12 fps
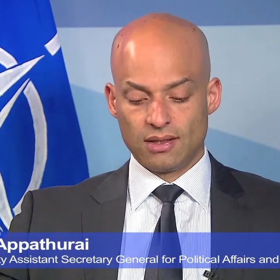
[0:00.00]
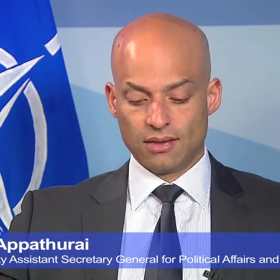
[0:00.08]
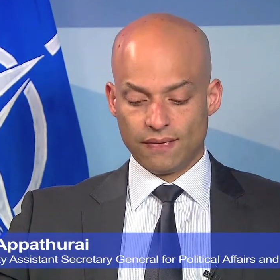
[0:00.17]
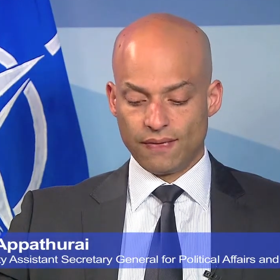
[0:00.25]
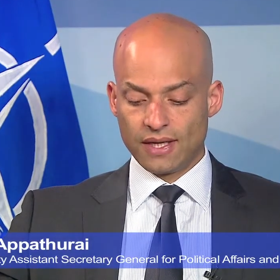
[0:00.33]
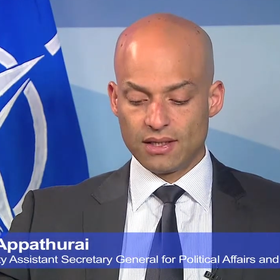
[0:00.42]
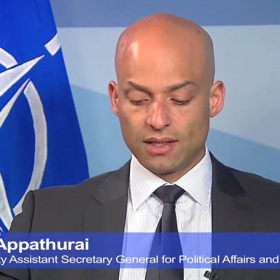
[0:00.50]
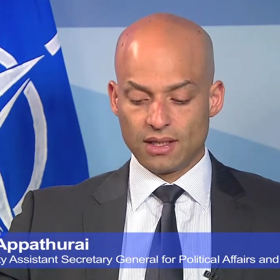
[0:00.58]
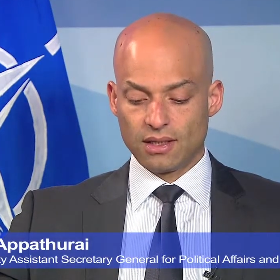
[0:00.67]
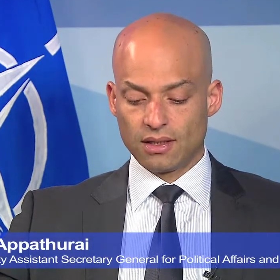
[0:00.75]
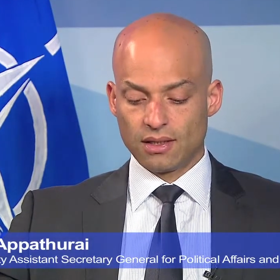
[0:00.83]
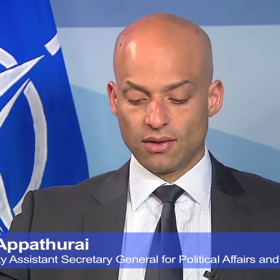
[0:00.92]

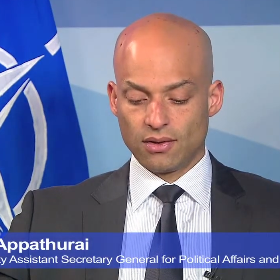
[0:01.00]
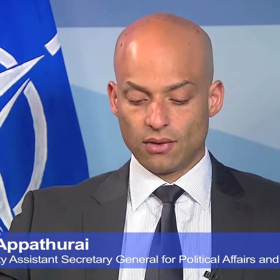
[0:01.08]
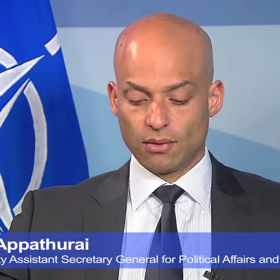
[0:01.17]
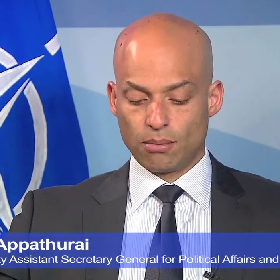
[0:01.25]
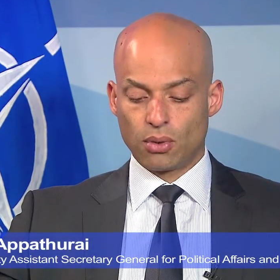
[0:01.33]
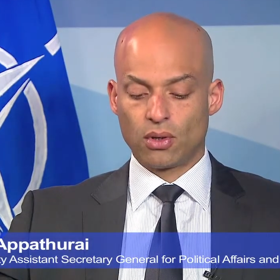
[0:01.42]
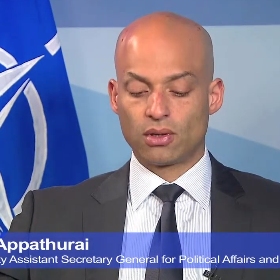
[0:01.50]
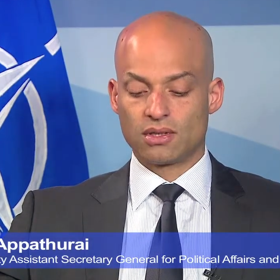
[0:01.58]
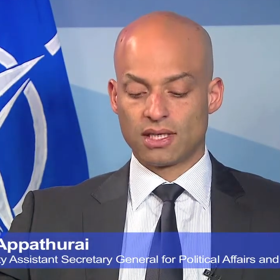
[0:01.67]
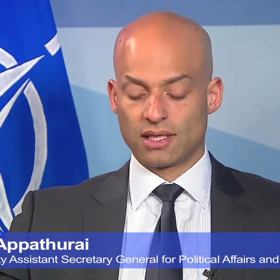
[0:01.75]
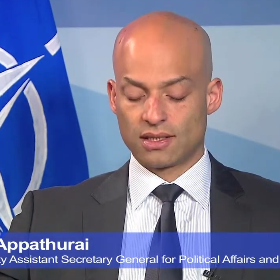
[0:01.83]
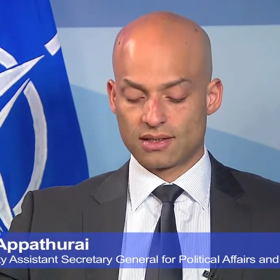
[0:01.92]
defending the
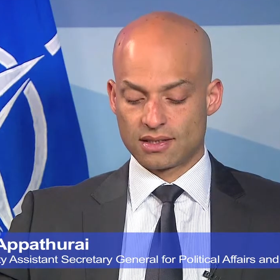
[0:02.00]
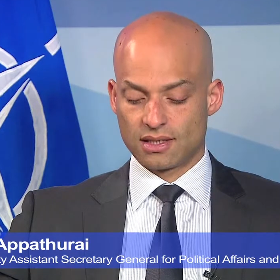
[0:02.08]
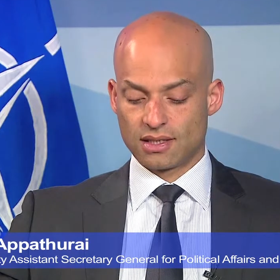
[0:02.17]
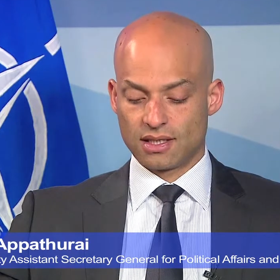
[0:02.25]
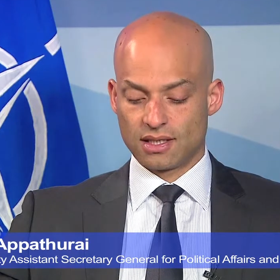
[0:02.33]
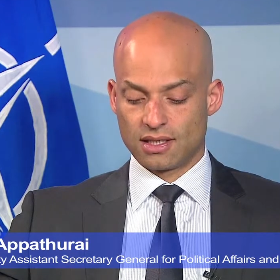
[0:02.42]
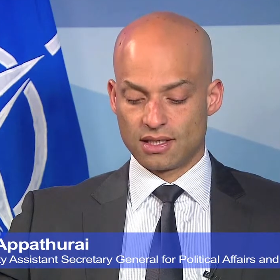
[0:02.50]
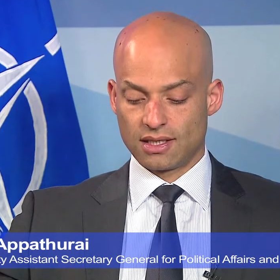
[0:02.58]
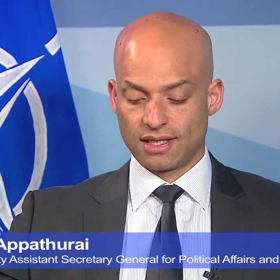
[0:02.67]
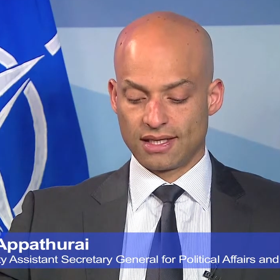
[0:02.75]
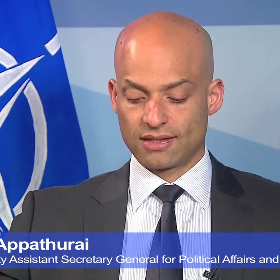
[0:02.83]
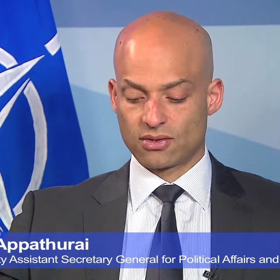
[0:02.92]
Baltics uh,
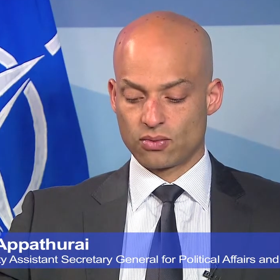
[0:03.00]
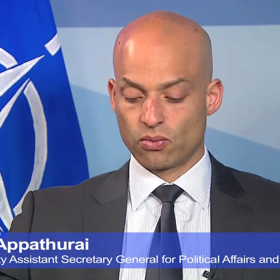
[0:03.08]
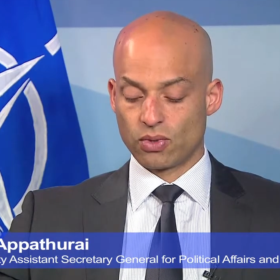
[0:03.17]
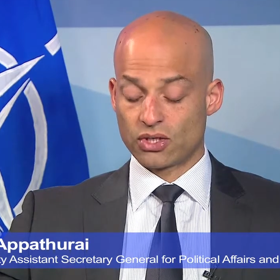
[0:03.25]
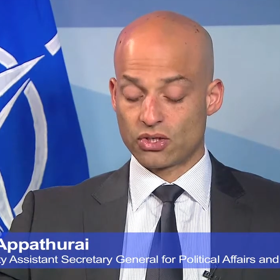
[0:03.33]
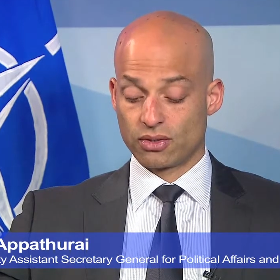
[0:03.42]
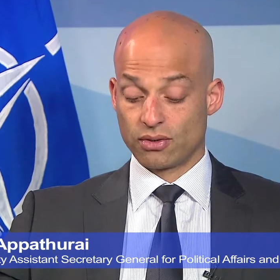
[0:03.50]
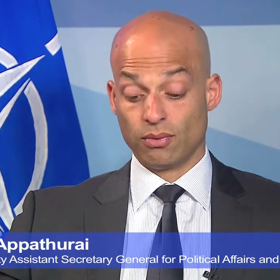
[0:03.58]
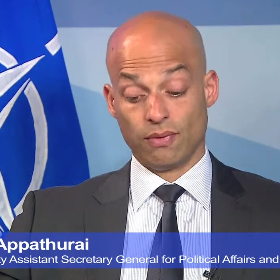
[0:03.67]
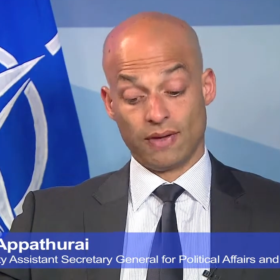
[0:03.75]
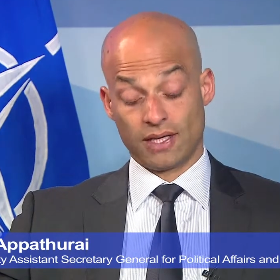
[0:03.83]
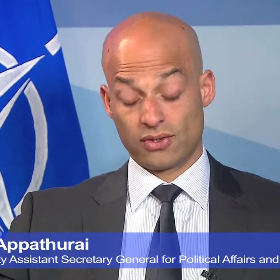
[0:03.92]
against Russian
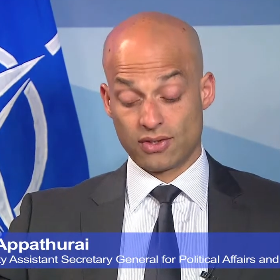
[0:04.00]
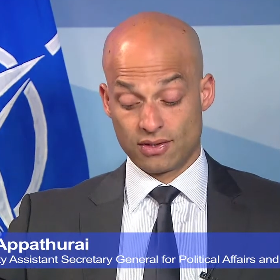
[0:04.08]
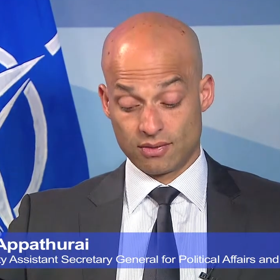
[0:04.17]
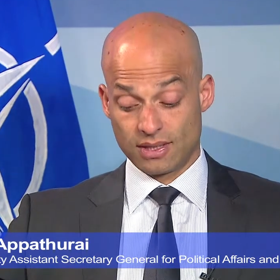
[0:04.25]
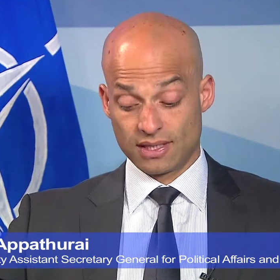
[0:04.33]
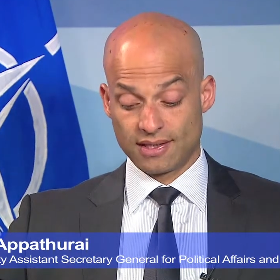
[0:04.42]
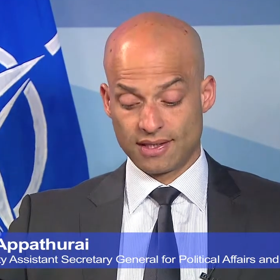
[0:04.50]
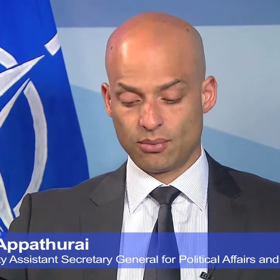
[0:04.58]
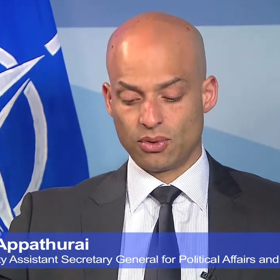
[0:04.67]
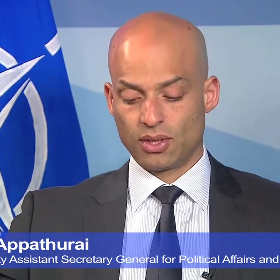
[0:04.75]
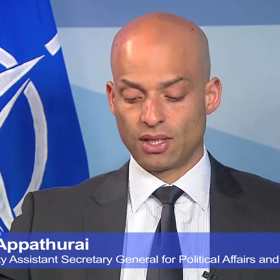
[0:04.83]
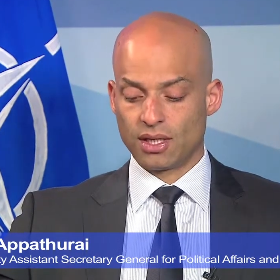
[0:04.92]
revanchism, as they
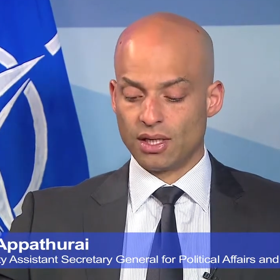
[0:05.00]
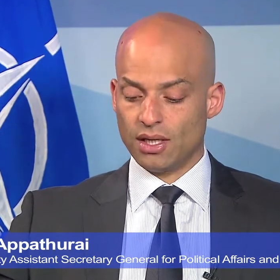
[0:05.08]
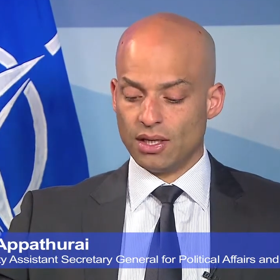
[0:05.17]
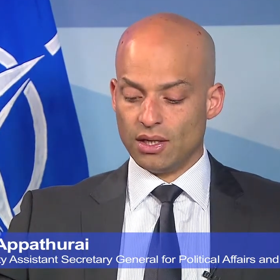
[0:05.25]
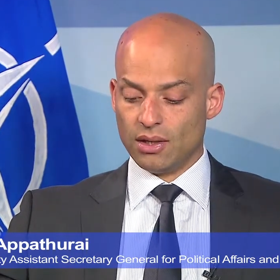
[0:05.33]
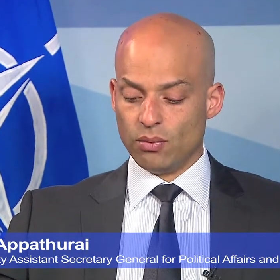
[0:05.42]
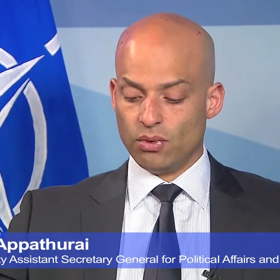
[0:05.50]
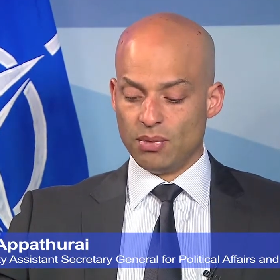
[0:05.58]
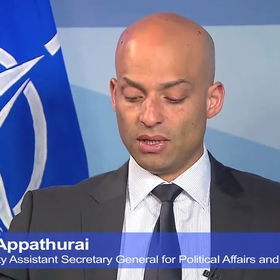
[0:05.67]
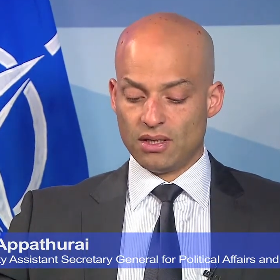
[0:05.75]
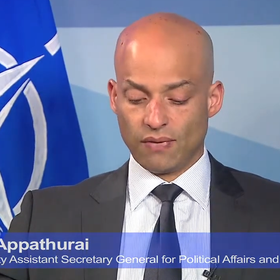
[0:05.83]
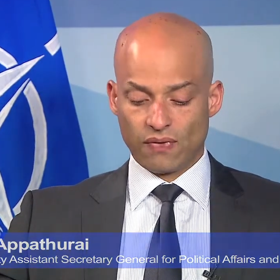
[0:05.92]
put it, would
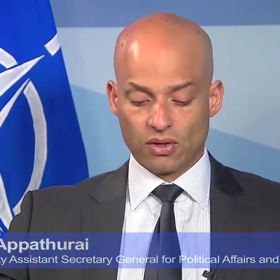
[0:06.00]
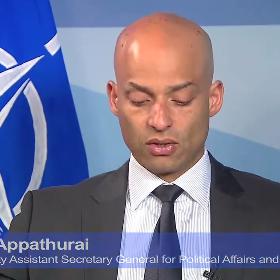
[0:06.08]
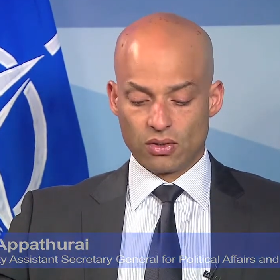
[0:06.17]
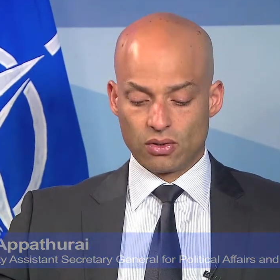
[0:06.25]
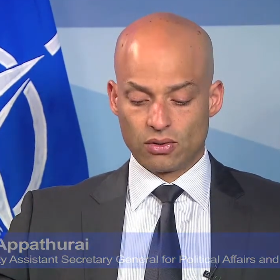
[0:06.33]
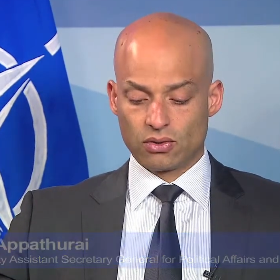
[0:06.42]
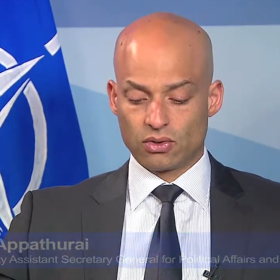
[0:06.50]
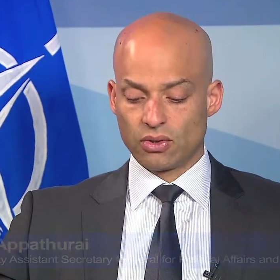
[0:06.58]
be difficult.